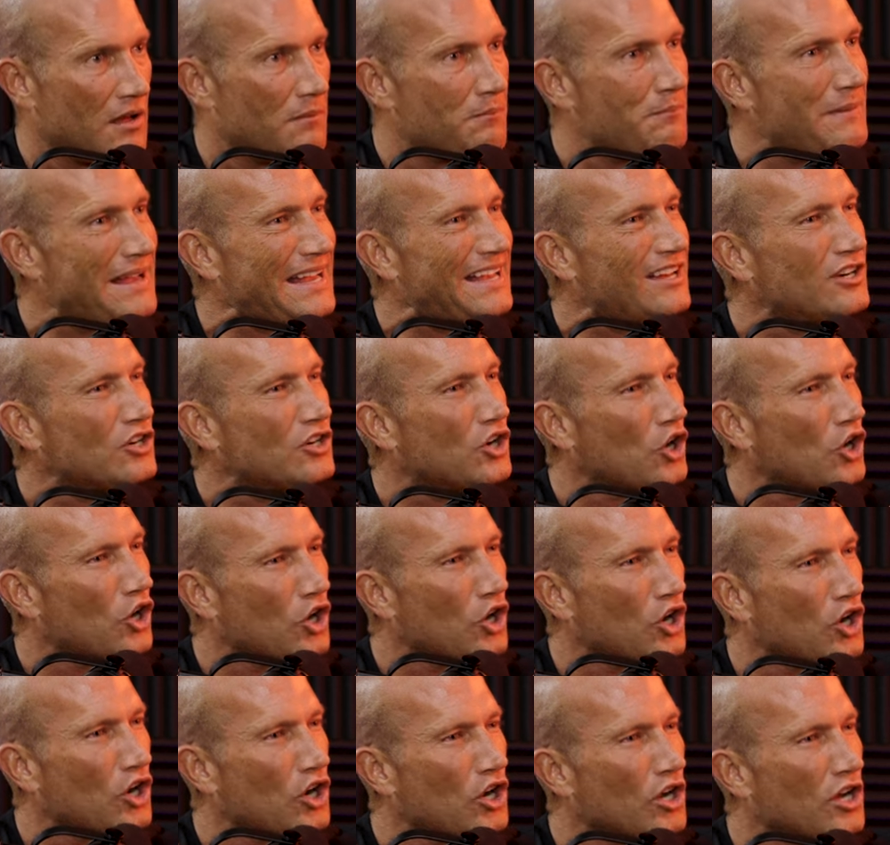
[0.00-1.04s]
Me and
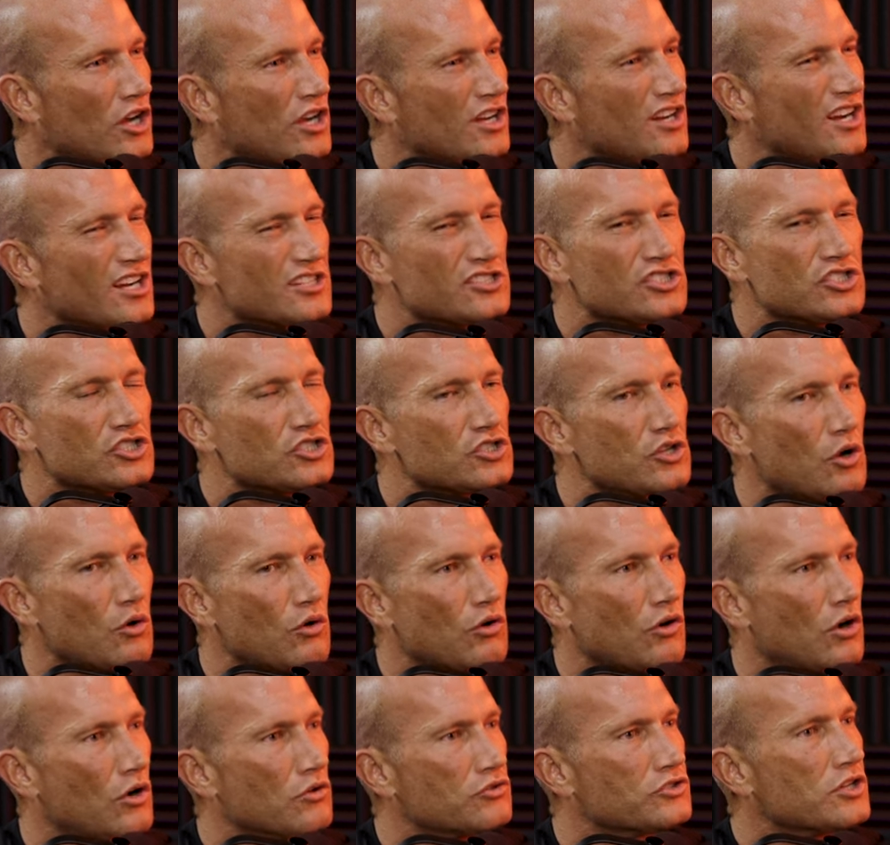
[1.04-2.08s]
her got so
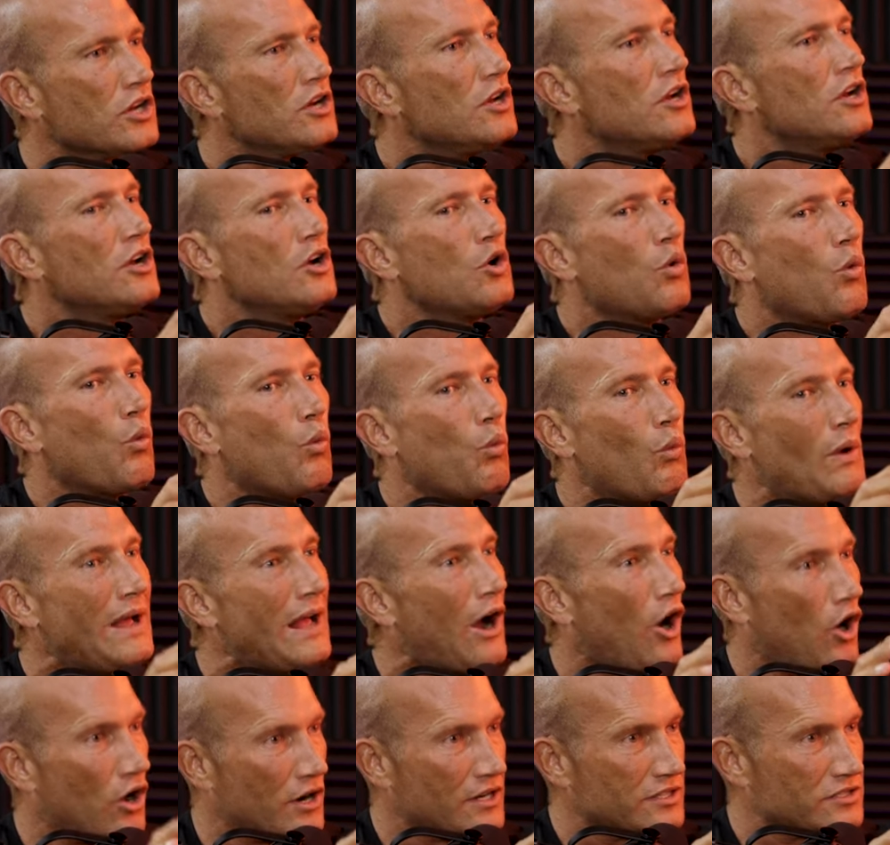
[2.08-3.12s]
close. We
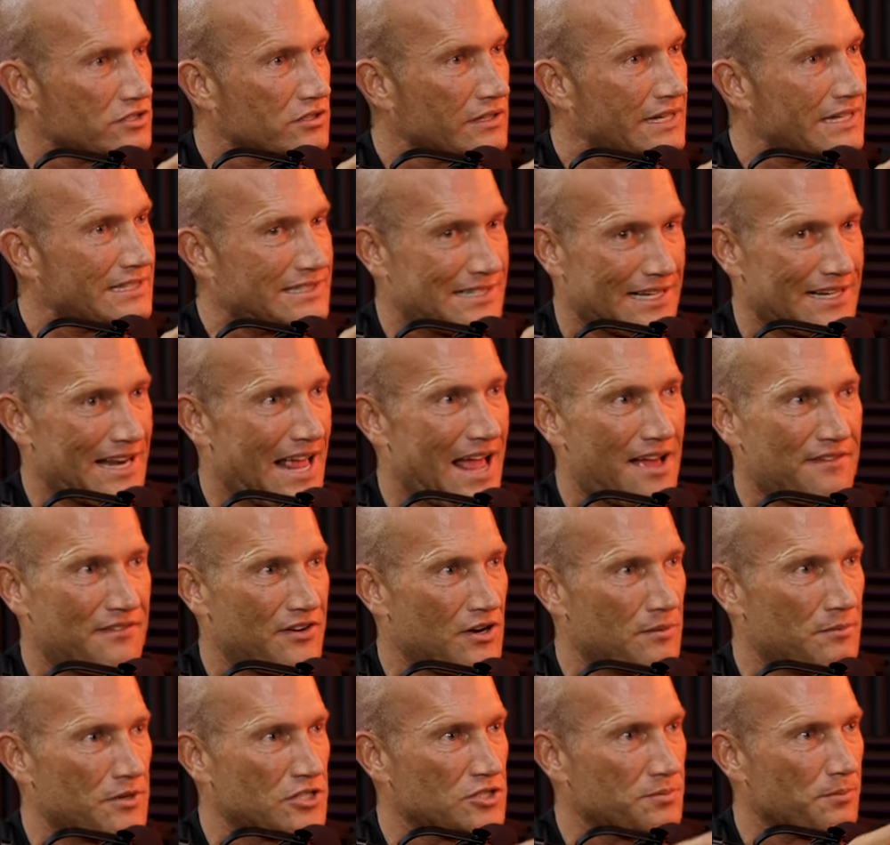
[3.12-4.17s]
honestly didn't have very
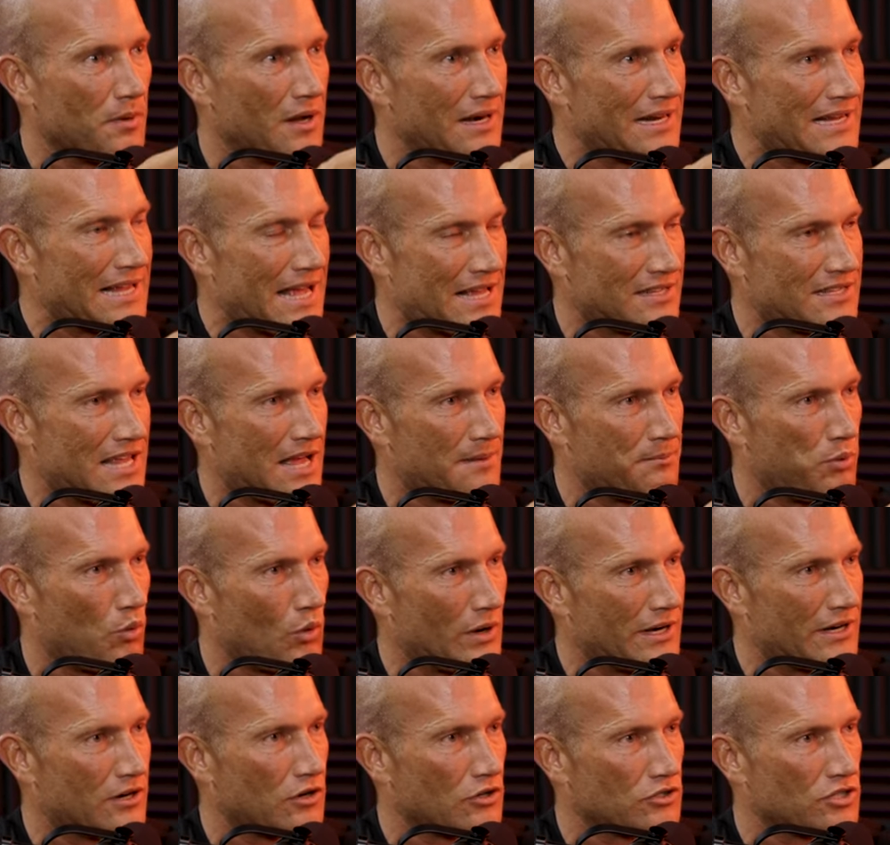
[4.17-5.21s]
much money at that
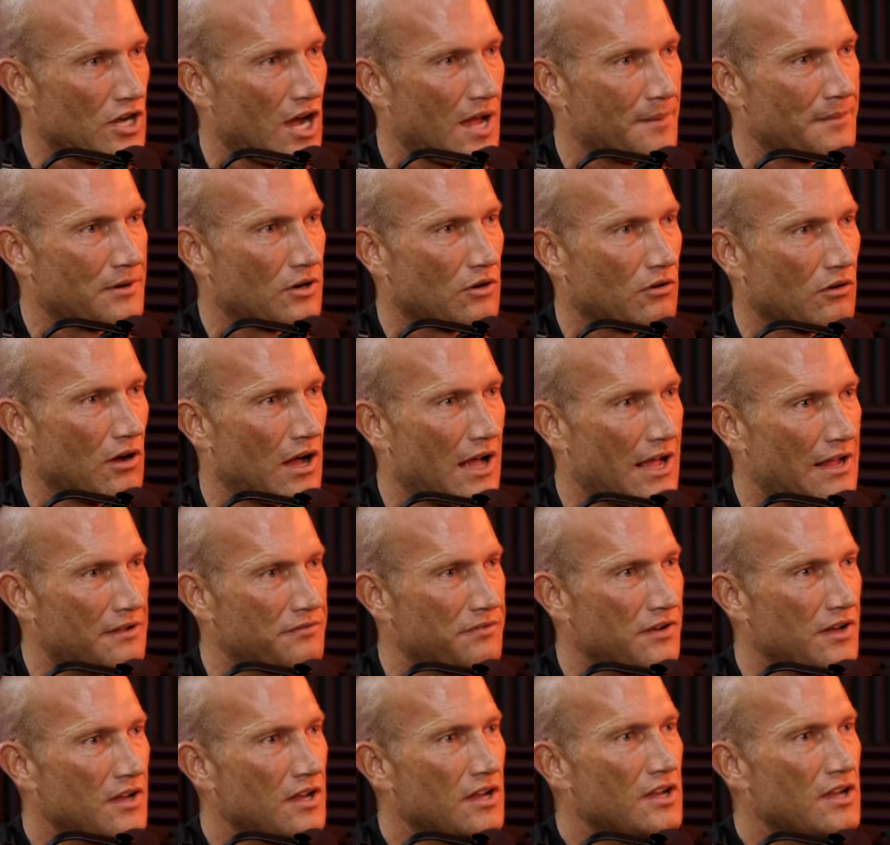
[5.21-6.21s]
point in our time in our life.